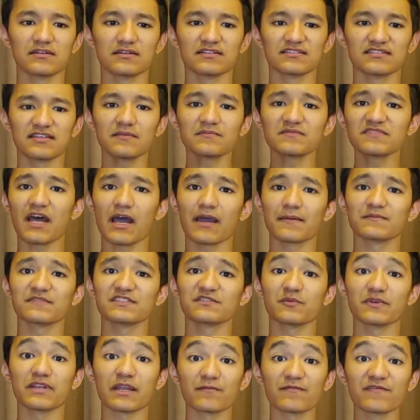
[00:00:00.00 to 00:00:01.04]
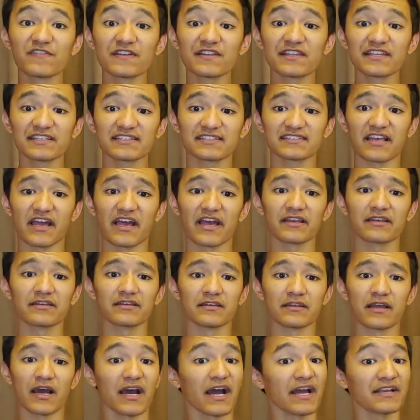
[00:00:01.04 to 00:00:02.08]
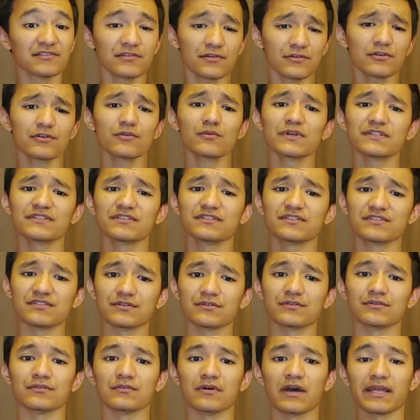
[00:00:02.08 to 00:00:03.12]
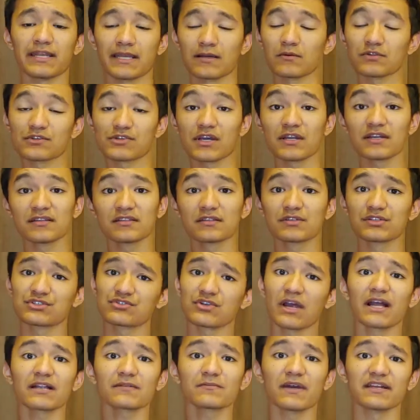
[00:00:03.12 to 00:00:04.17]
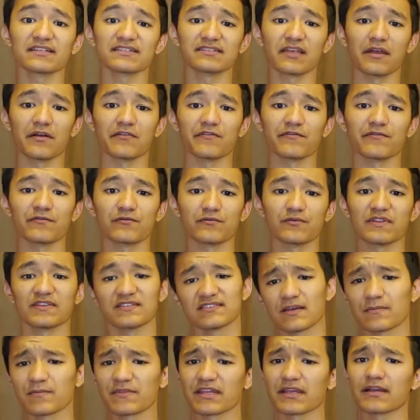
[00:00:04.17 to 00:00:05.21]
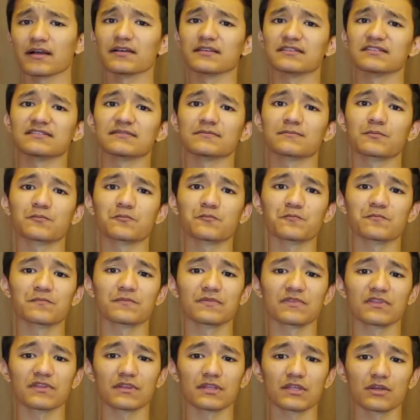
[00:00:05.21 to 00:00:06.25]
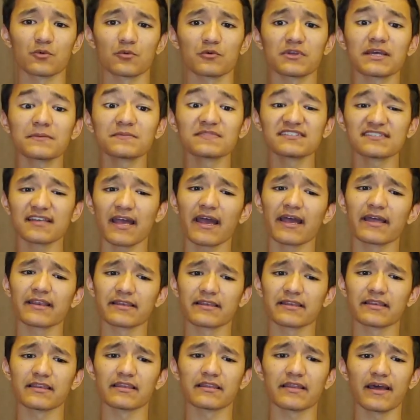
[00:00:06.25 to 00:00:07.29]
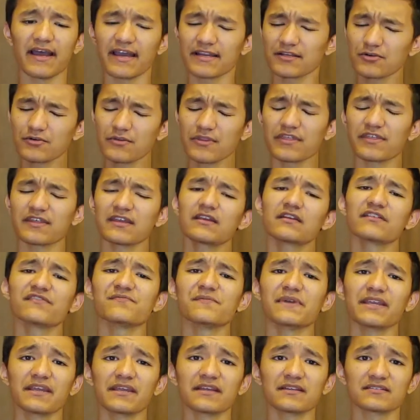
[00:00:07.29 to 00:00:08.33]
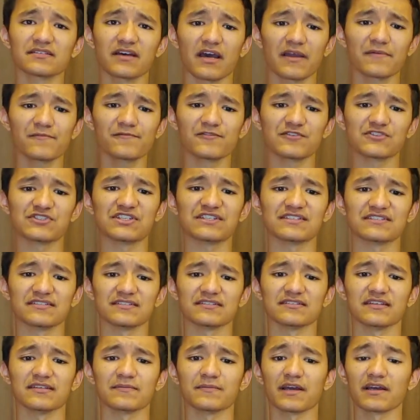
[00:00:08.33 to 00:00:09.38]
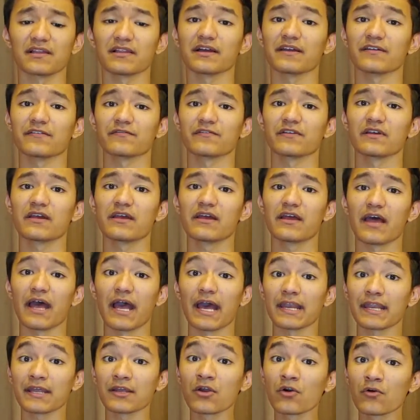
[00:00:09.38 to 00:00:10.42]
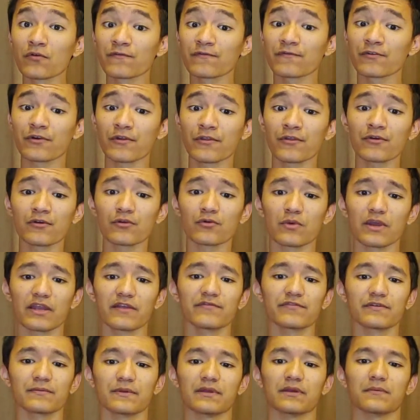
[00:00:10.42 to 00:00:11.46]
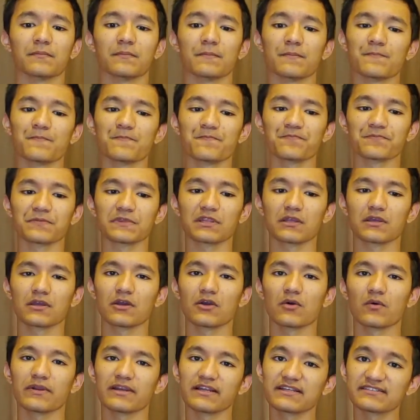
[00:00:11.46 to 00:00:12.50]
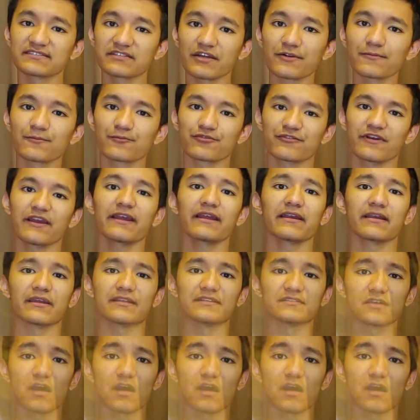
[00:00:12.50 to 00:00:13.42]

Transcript: Sometimes when I'm feeling sad, I don't know what to do, and I will try to distract myself with something else. When I'm sad, I don't think of making time for Jesus in my life, and I go further away from Him. When I start praying and